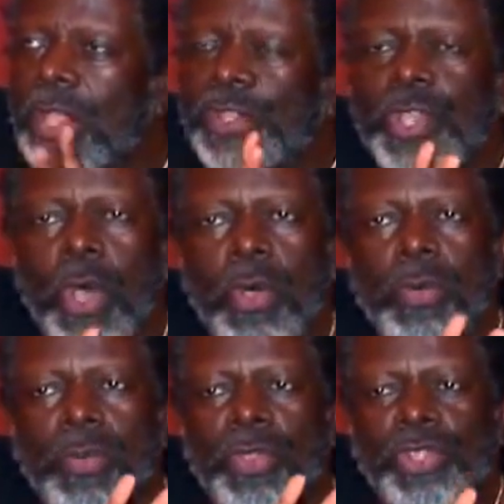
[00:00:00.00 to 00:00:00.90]
So
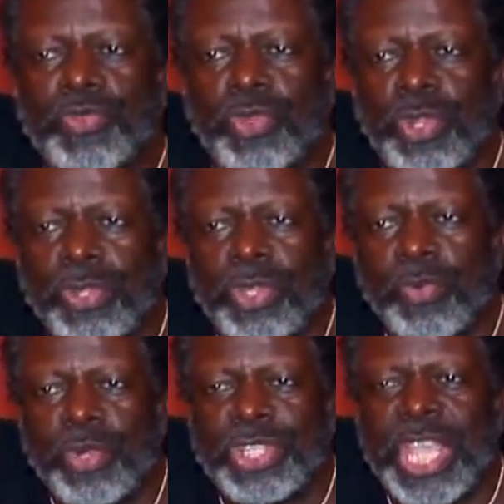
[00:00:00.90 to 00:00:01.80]
the
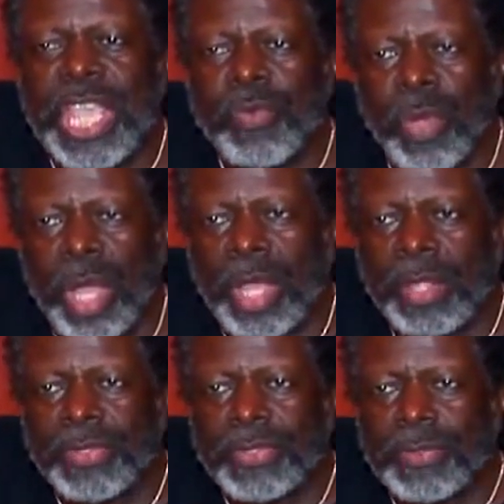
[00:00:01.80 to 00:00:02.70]
routine
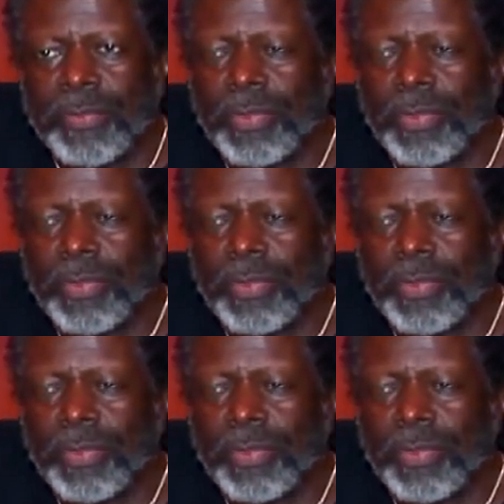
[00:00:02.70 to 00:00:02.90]
was